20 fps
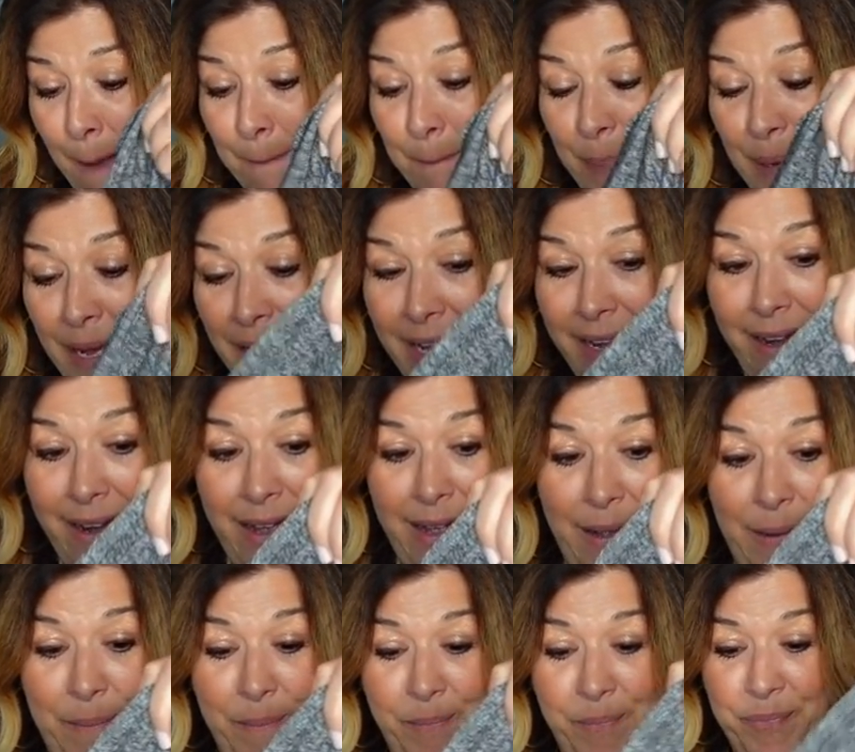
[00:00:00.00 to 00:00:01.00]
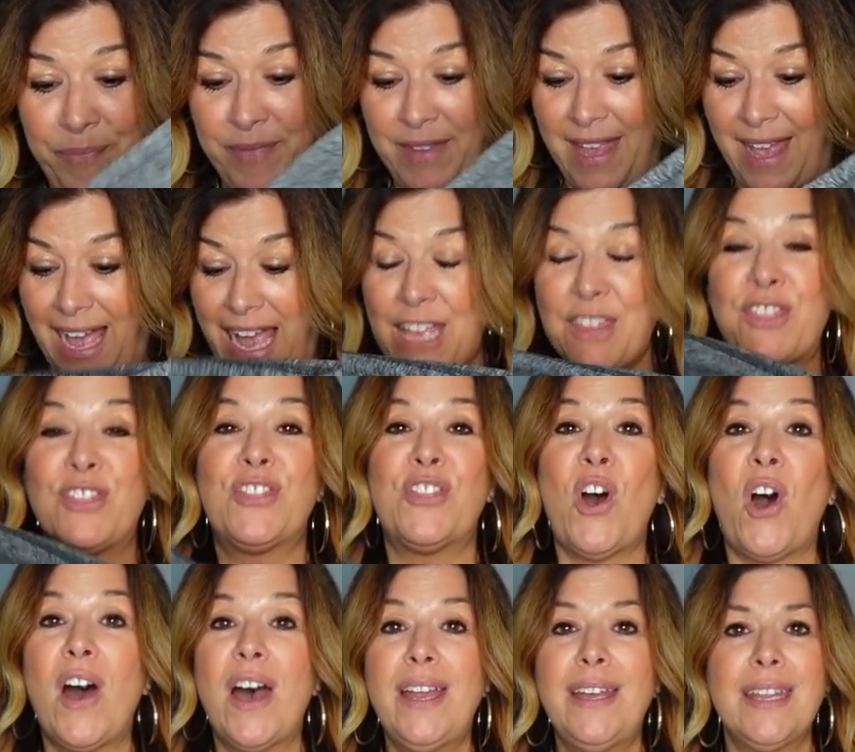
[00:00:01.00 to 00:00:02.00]
but um, I
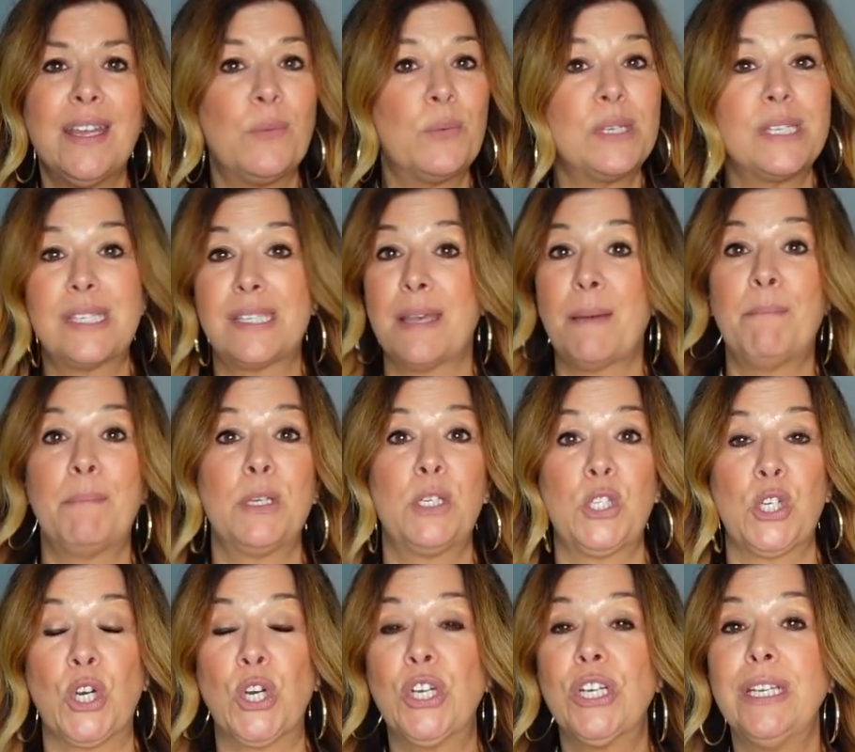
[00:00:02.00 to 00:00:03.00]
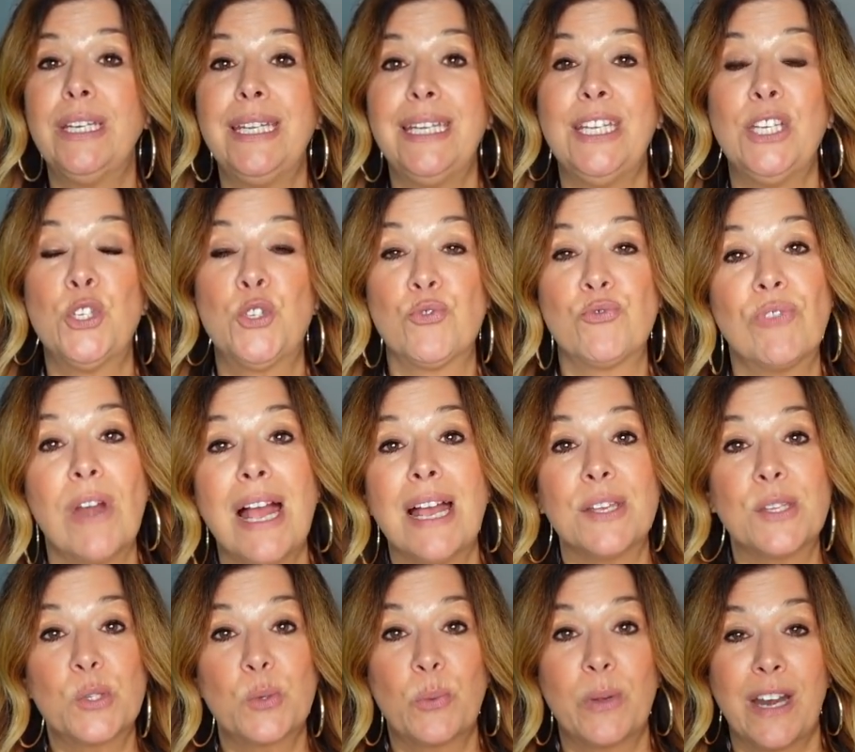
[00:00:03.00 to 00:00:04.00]
thought it was some maternity
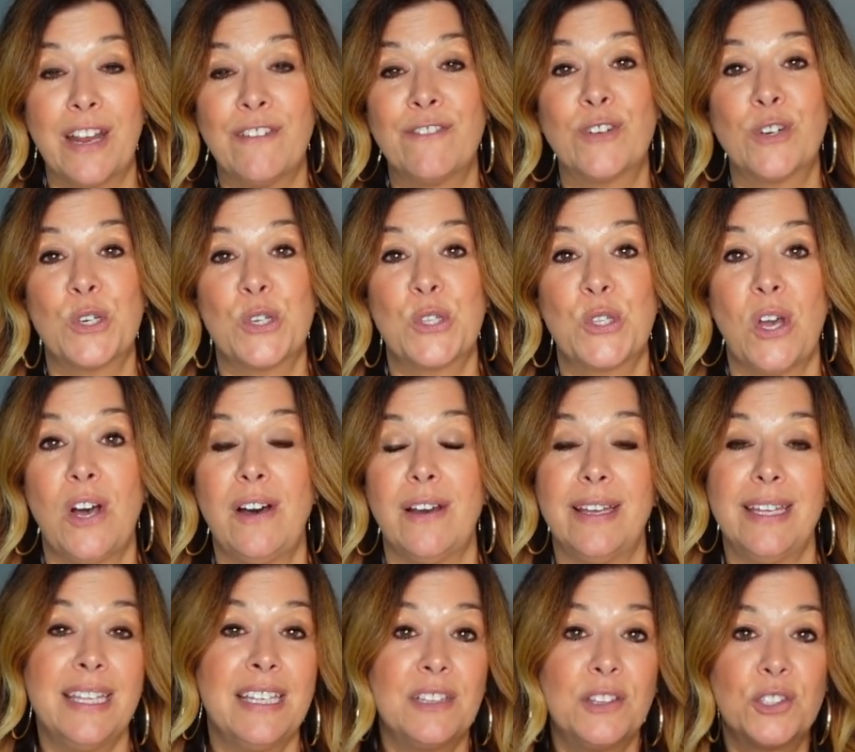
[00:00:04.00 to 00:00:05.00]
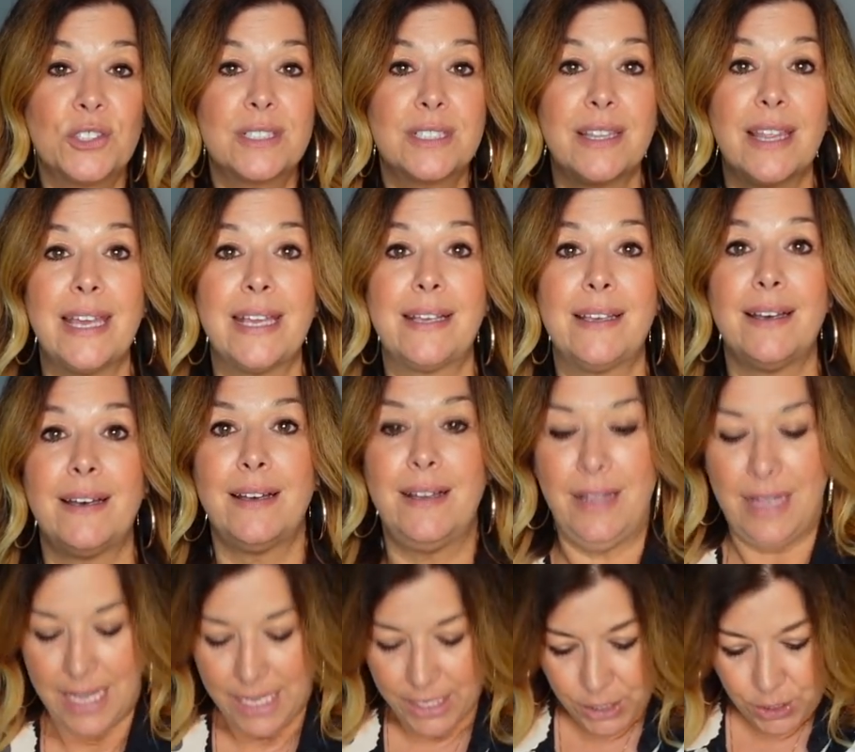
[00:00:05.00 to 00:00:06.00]
dress when I first saw it. It looked like a,
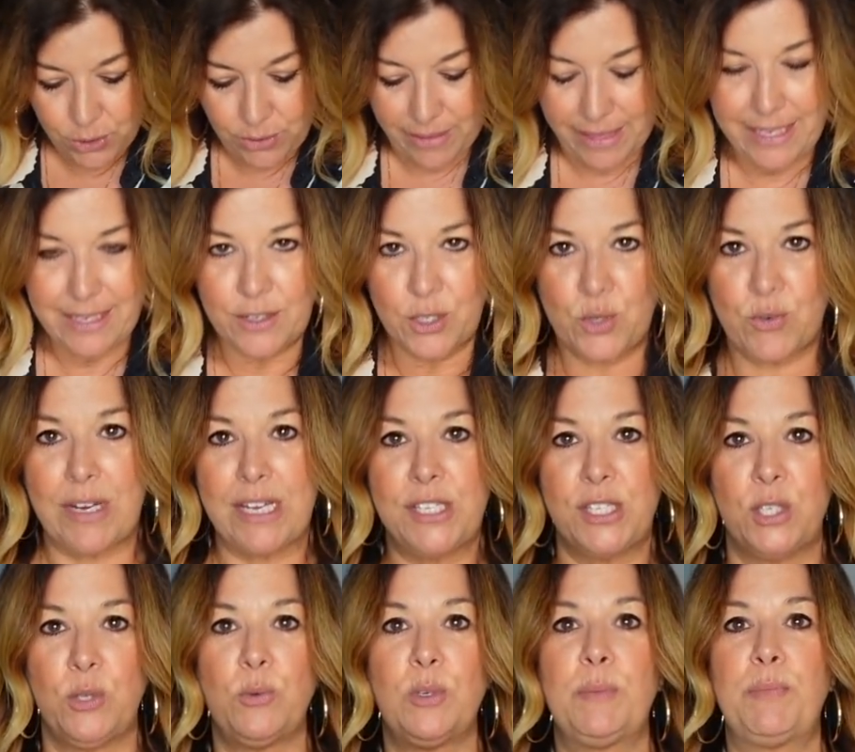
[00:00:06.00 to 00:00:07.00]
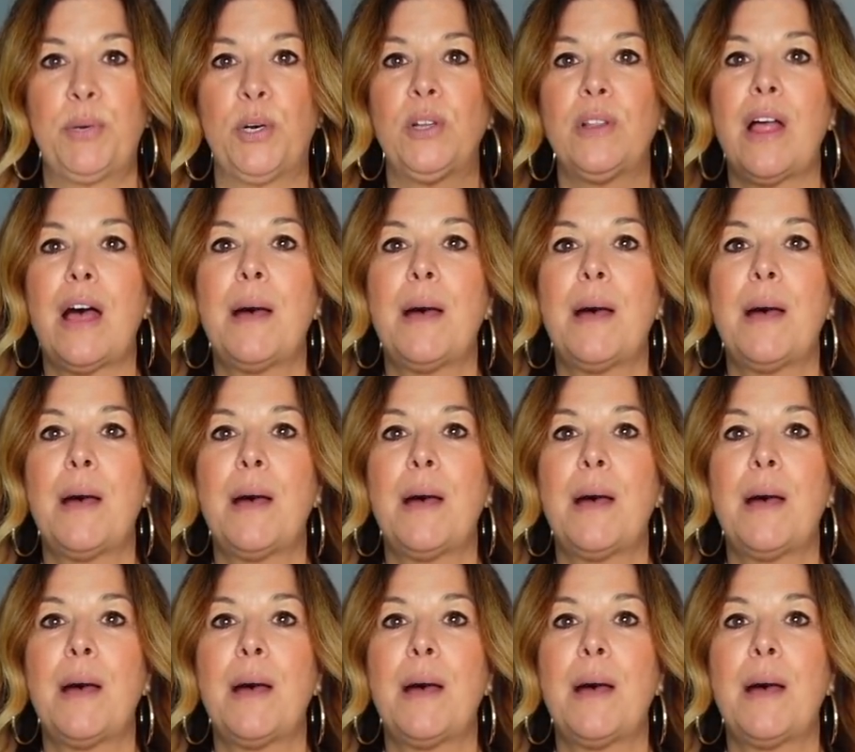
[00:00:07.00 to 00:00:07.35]
you know, like a dress you would pull